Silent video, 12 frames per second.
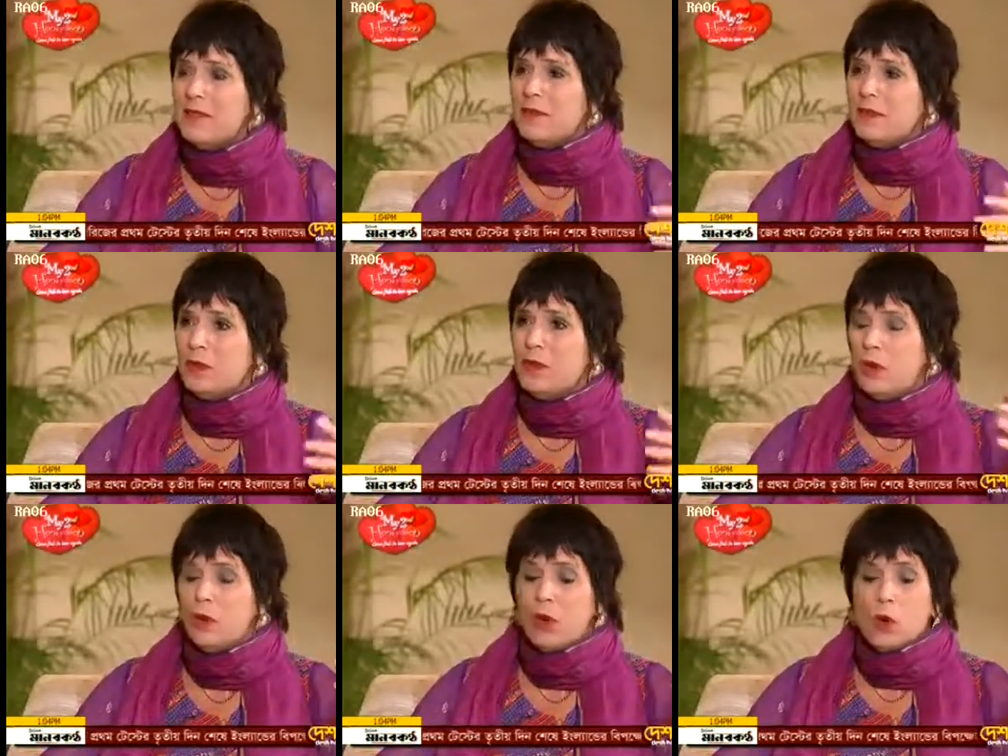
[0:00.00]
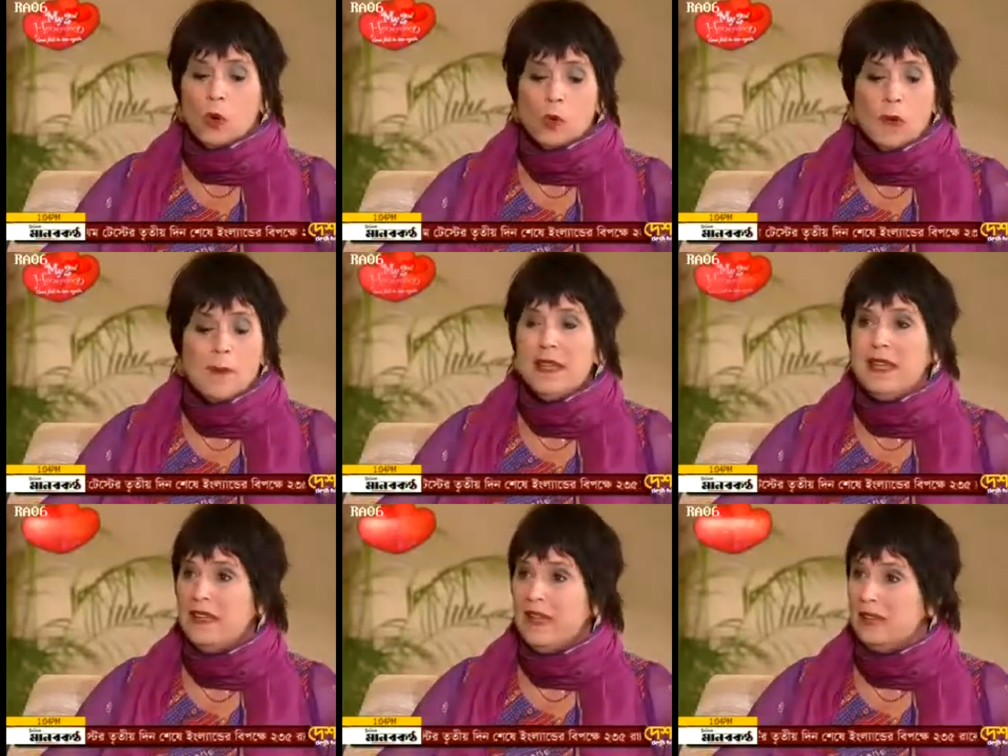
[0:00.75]
where
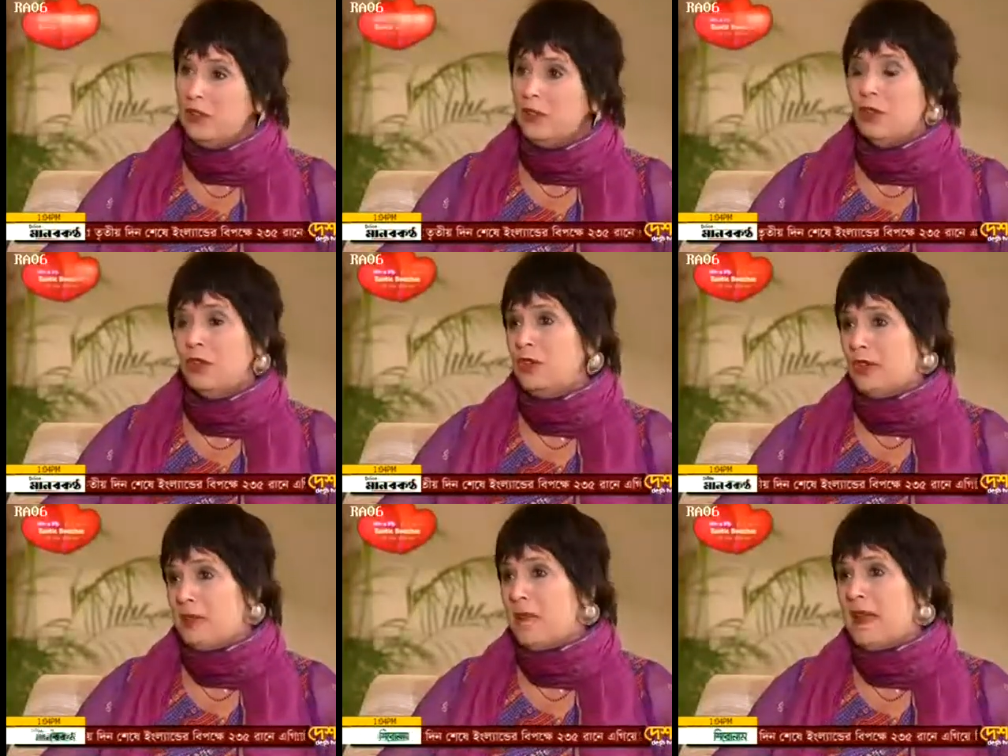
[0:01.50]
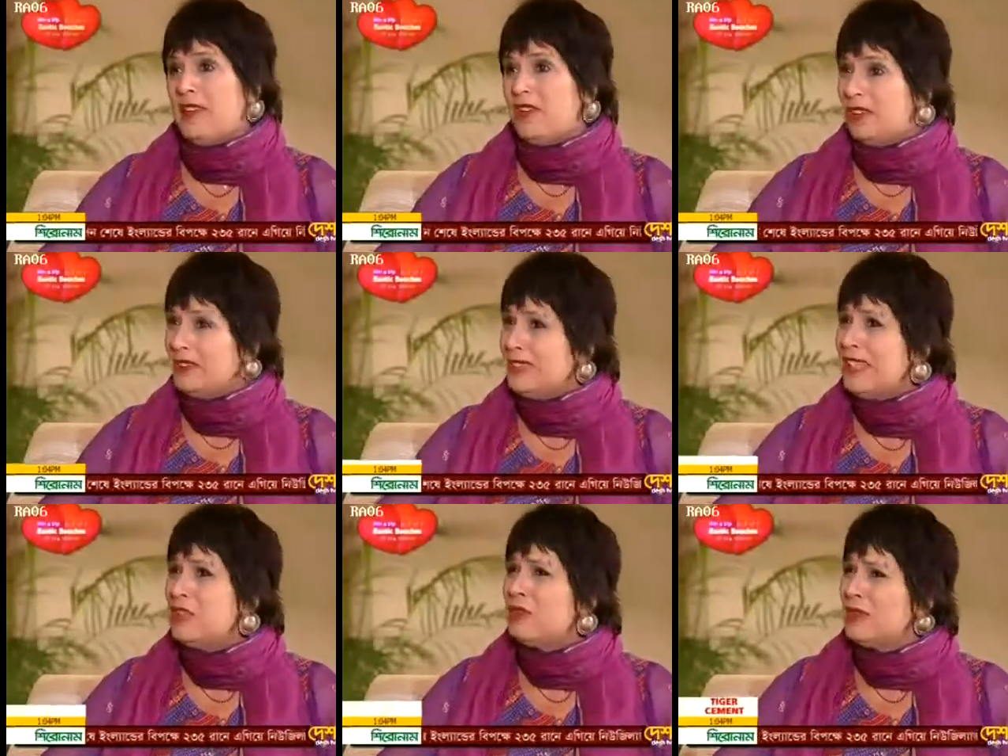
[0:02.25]
women and girls and men are
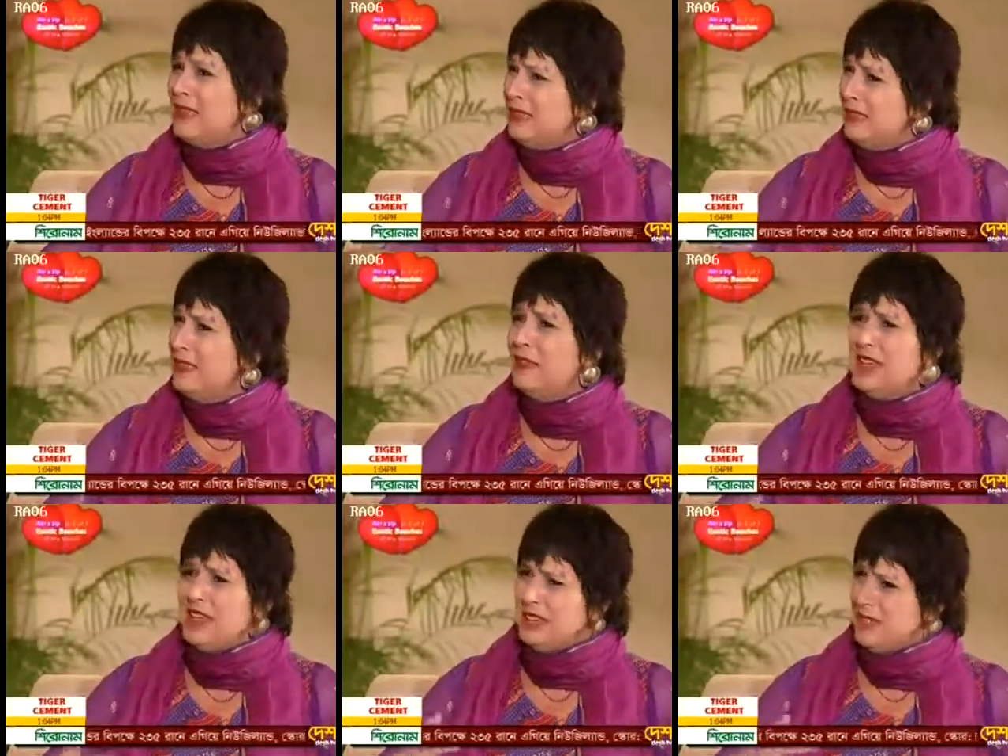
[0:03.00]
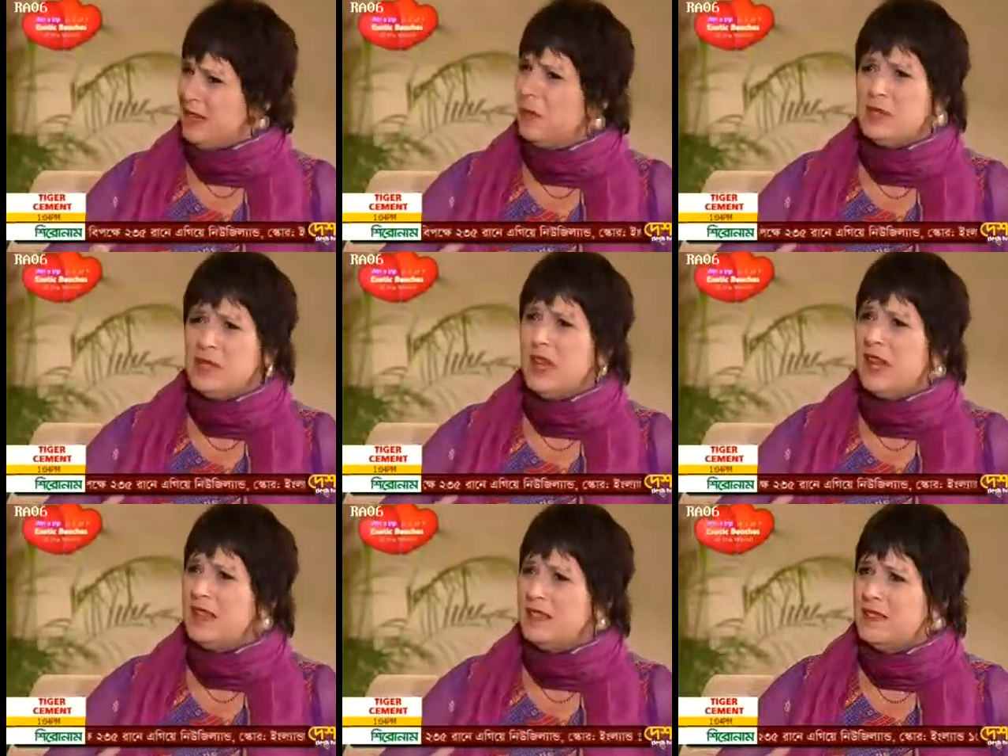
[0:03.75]
literally living in dump
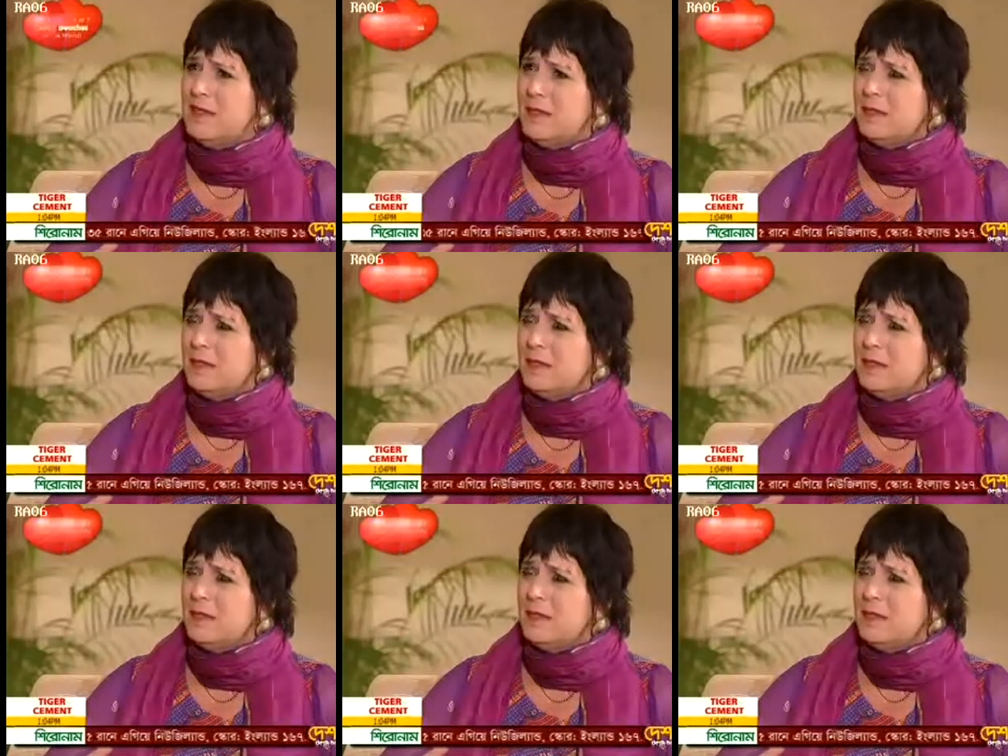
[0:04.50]
sites,